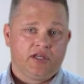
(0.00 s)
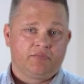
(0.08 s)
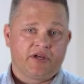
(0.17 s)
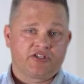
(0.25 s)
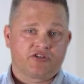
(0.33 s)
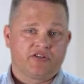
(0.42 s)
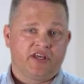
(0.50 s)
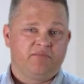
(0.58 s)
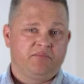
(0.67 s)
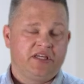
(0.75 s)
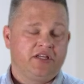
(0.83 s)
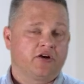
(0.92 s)
make sure they
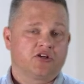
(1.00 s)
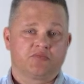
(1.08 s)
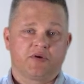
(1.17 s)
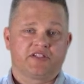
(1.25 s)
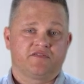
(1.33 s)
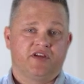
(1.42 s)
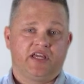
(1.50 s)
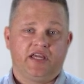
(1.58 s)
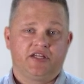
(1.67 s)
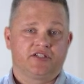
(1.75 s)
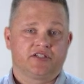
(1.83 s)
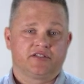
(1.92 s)
meet our
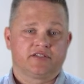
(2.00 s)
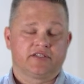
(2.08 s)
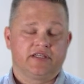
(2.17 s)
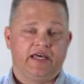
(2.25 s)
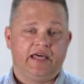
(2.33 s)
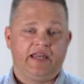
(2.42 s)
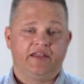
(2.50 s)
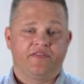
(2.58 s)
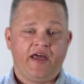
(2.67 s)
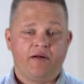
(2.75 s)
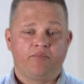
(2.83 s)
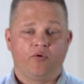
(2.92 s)
specification. And at
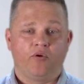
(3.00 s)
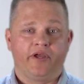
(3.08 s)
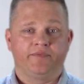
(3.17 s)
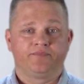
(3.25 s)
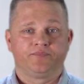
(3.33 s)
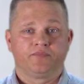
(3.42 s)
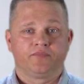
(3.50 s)
that point,